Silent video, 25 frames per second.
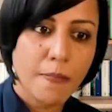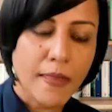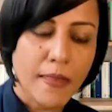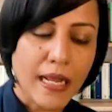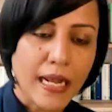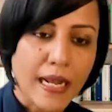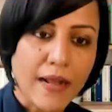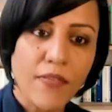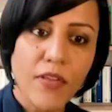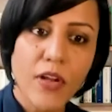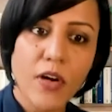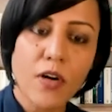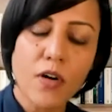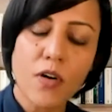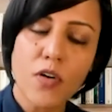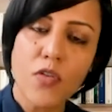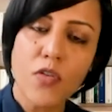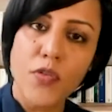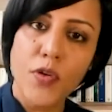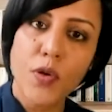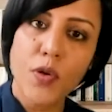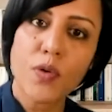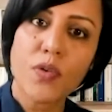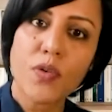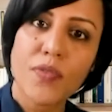Mm-hmm. And there are a
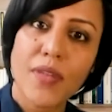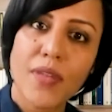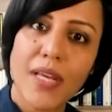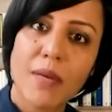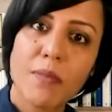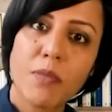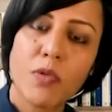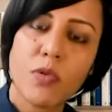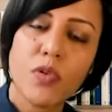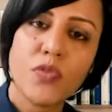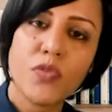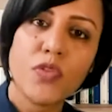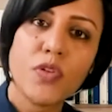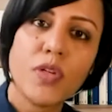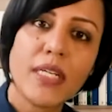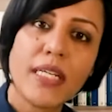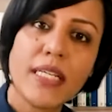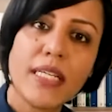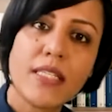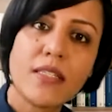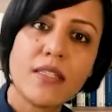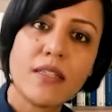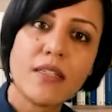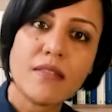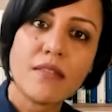few of them who've
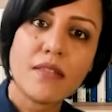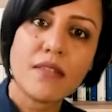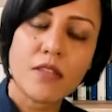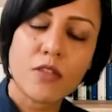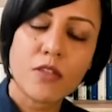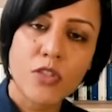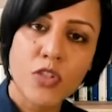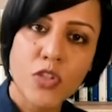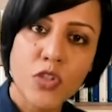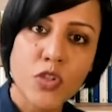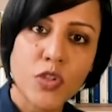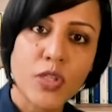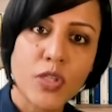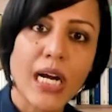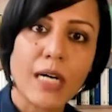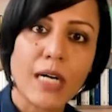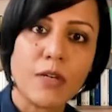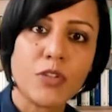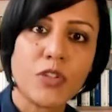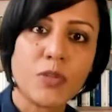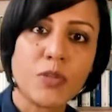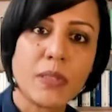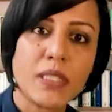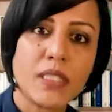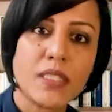really stood
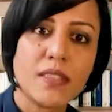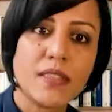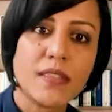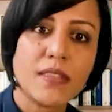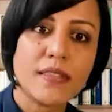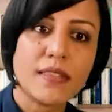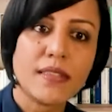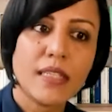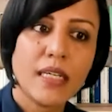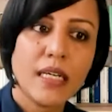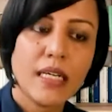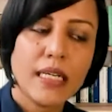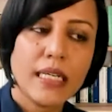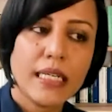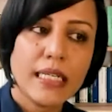out, because